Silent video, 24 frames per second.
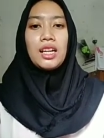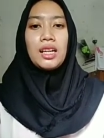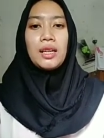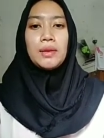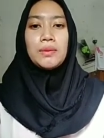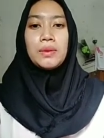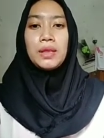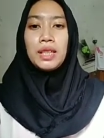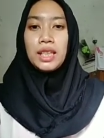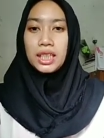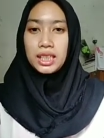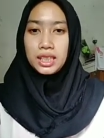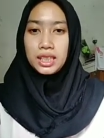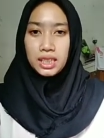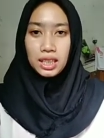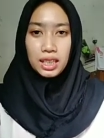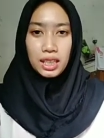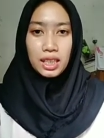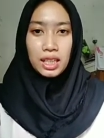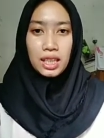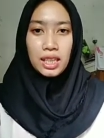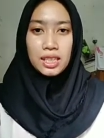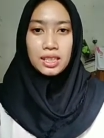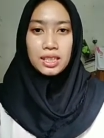
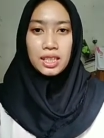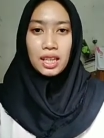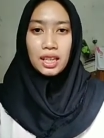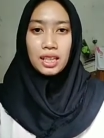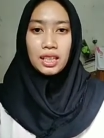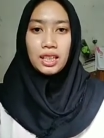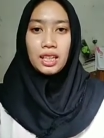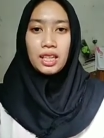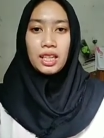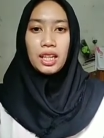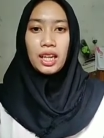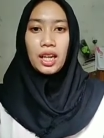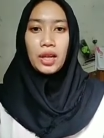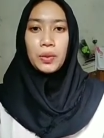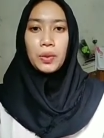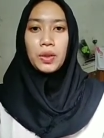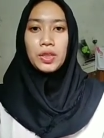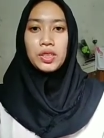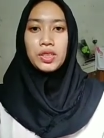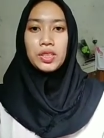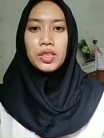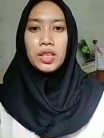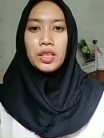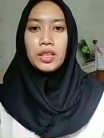ability, exactly
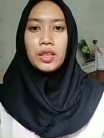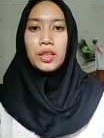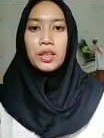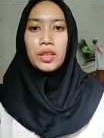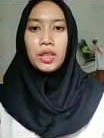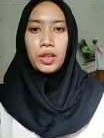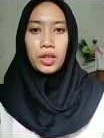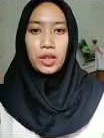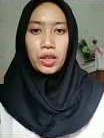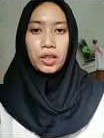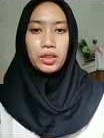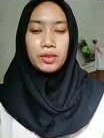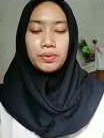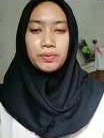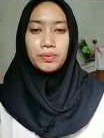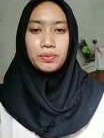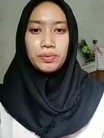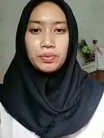language that they learn.